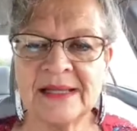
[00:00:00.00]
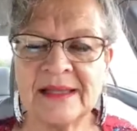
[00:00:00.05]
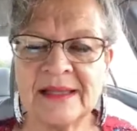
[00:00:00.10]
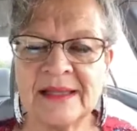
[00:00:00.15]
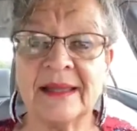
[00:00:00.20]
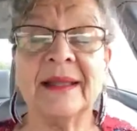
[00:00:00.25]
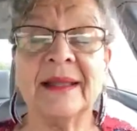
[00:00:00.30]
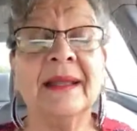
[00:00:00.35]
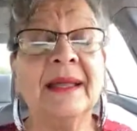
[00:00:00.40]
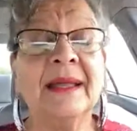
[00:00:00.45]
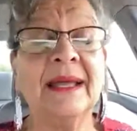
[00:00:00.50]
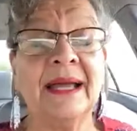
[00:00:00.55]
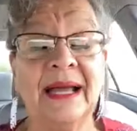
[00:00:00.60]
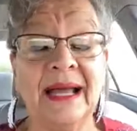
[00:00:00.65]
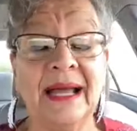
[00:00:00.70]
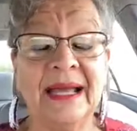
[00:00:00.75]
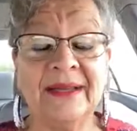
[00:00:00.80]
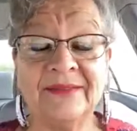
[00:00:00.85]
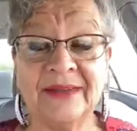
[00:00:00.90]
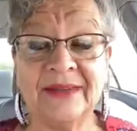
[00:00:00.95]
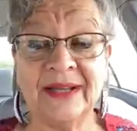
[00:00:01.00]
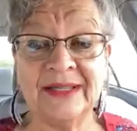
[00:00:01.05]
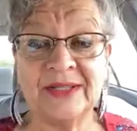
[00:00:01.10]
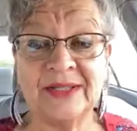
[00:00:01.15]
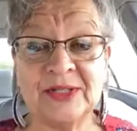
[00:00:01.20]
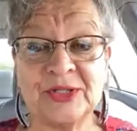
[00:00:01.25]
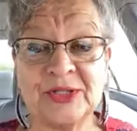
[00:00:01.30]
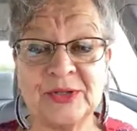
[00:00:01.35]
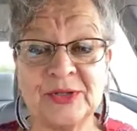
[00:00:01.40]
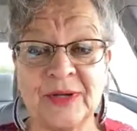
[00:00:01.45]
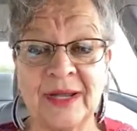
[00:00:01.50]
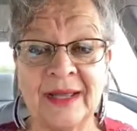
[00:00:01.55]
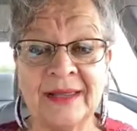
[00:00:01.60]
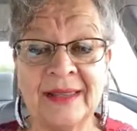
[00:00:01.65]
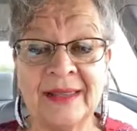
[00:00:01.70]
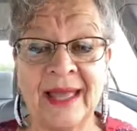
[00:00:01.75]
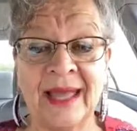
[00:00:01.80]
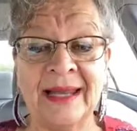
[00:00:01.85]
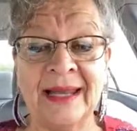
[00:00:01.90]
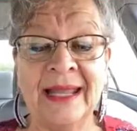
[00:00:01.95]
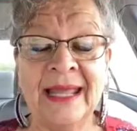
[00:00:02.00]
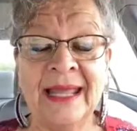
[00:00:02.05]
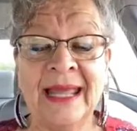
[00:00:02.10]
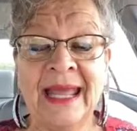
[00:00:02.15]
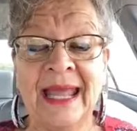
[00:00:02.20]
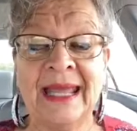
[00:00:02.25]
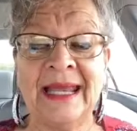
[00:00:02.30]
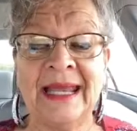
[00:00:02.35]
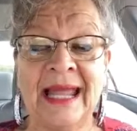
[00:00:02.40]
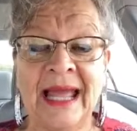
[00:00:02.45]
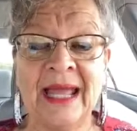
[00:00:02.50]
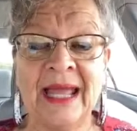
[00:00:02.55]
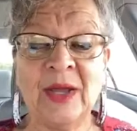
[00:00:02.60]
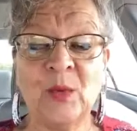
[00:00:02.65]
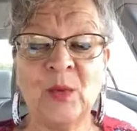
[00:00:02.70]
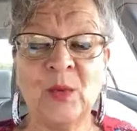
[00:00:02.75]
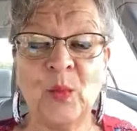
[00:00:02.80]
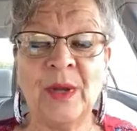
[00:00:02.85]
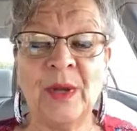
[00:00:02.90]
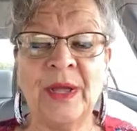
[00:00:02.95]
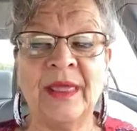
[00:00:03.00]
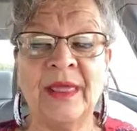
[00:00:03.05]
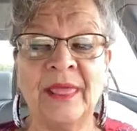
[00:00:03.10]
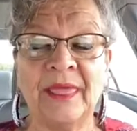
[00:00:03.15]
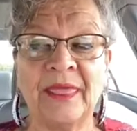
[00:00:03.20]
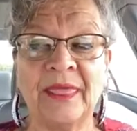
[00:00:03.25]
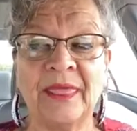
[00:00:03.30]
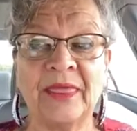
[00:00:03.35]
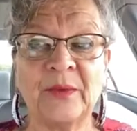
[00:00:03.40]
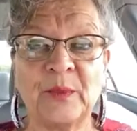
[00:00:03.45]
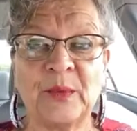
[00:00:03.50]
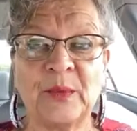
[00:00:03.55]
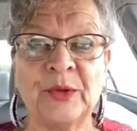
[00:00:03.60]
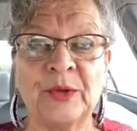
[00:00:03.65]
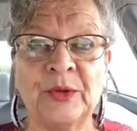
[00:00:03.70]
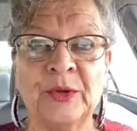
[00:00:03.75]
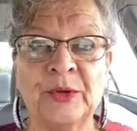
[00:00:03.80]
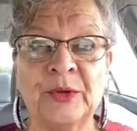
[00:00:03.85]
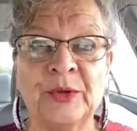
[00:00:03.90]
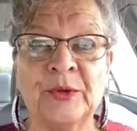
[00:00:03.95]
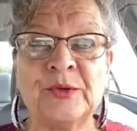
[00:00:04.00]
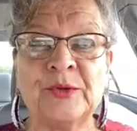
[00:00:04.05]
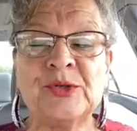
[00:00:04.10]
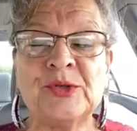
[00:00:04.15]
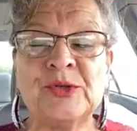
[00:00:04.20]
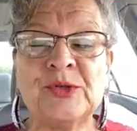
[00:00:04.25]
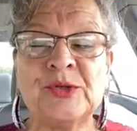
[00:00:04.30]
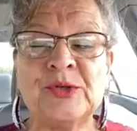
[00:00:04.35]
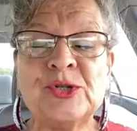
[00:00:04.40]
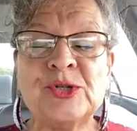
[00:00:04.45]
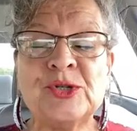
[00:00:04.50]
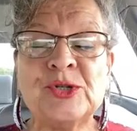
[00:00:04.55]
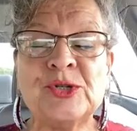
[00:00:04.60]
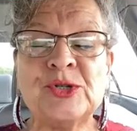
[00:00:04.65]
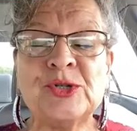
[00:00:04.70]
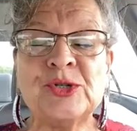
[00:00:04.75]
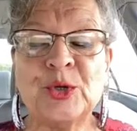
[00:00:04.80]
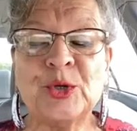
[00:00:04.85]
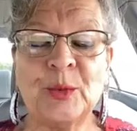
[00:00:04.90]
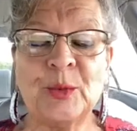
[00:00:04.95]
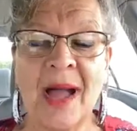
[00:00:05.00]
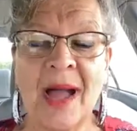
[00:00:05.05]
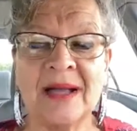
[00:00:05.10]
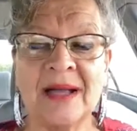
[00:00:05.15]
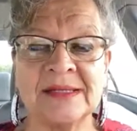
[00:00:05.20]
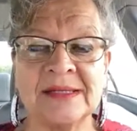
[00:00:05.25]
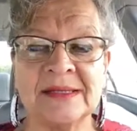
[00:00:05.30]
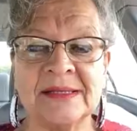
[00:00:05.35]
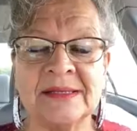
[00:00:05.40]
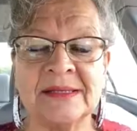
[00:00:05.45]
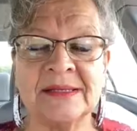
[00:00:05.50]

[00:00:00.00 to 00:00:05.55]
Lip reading: And I thought, I have got to try that. And I went through 2 boxes.